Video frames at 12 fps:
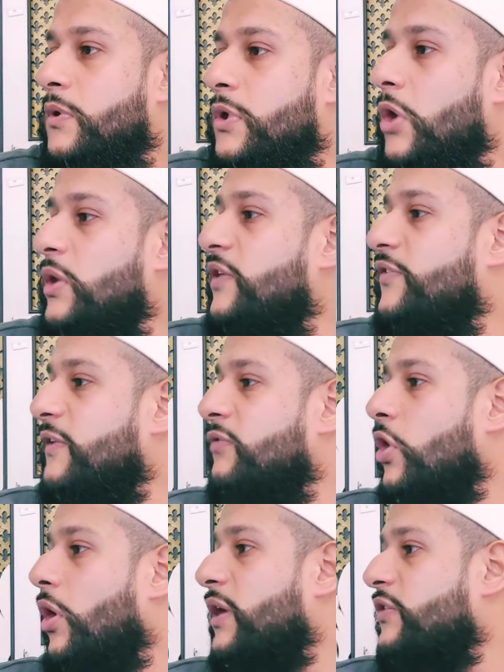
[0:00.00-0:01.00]
You know, he's
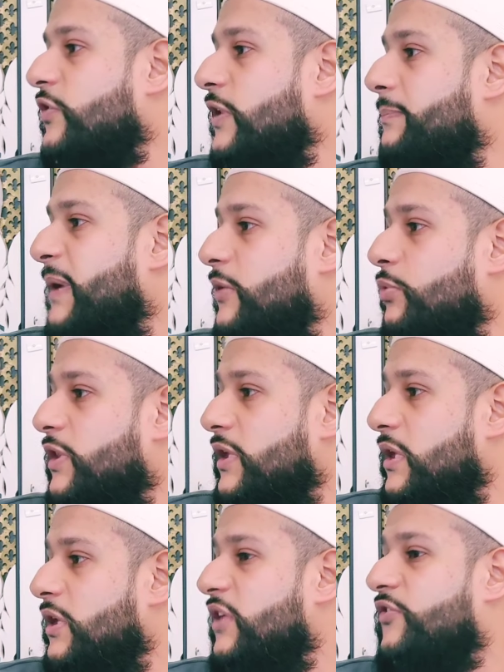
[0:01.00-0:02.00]
even got into the bed with
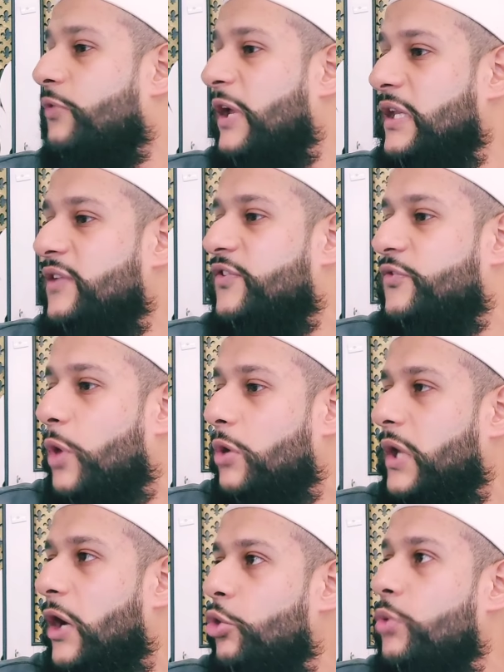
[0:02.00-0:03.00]
the Israelis as well now.